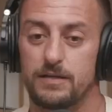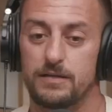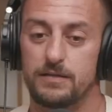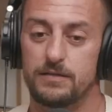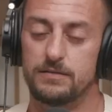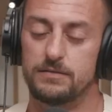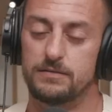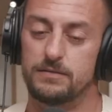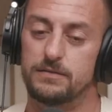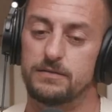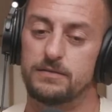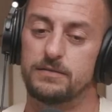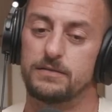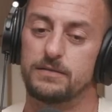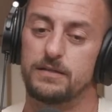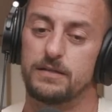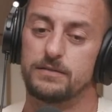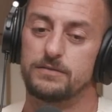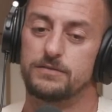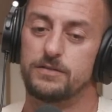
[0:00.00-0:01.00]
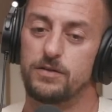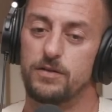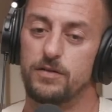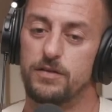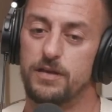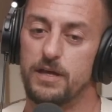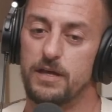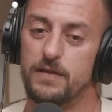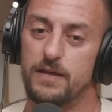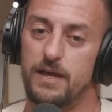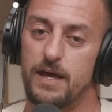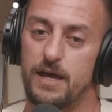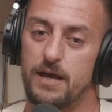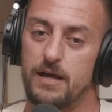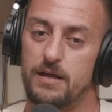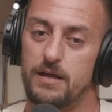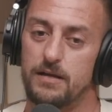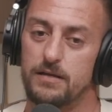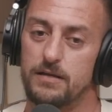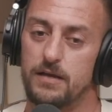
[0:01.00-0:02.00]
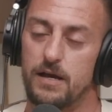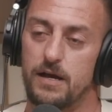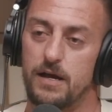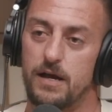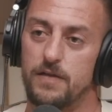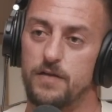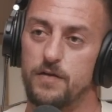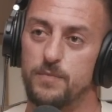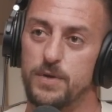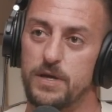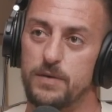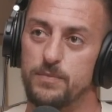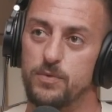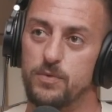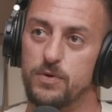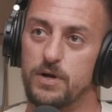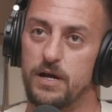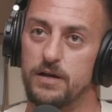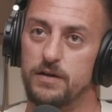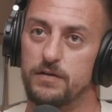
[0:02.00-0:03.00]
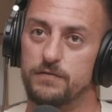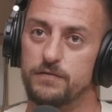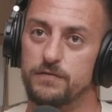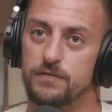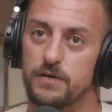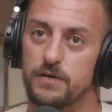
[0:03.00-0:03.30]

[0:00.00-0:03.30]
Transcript: do you think that other people kind of